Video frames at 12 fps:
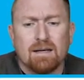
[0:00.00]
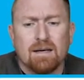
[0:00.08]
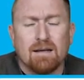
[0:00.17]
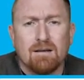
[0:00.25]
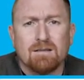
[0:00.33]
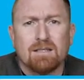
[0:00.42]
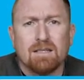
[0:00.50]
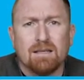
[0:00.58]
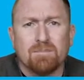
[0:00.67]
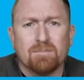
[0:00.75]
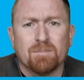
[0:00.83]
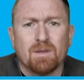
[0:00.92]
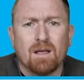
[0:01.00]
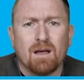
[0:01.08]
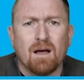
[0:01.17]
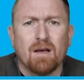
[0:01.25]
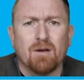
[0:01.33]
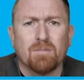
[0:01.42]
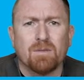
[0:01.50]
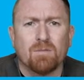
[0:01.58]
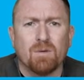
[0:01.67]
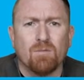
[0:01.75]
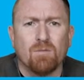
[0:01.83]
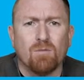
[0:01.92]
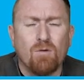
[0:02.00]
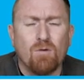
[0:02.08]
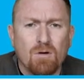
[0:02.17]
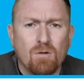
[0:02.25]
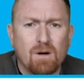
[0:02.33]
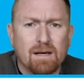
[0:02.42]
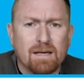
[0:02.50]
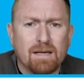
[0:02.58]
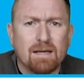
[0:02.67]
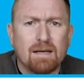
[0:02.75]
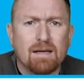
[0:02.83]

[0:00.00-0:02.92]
And lastly, I hope that we will walk away